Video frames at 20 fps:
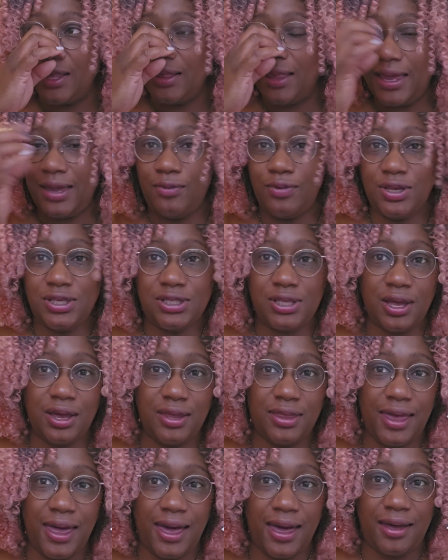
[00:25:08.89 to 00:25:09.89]
like we
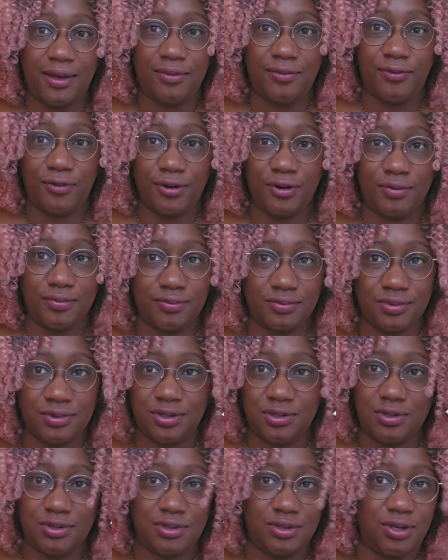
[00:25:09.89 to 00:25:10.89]
saw that for
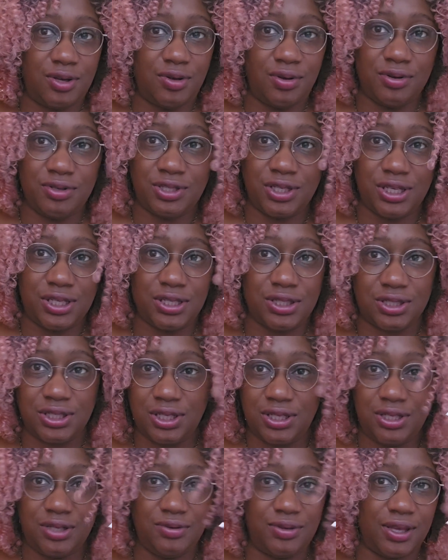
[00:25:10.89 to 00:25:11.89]
2 whole seasons.
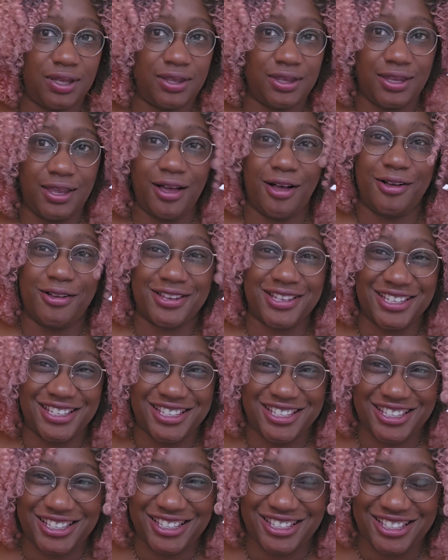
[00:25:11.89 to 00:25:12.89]
She didn't do nothing
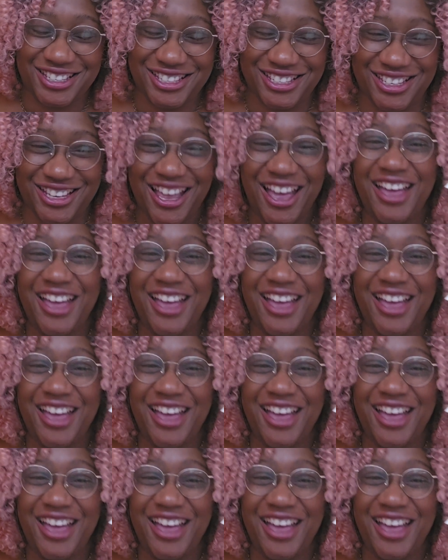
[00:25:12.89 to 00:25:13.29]
else.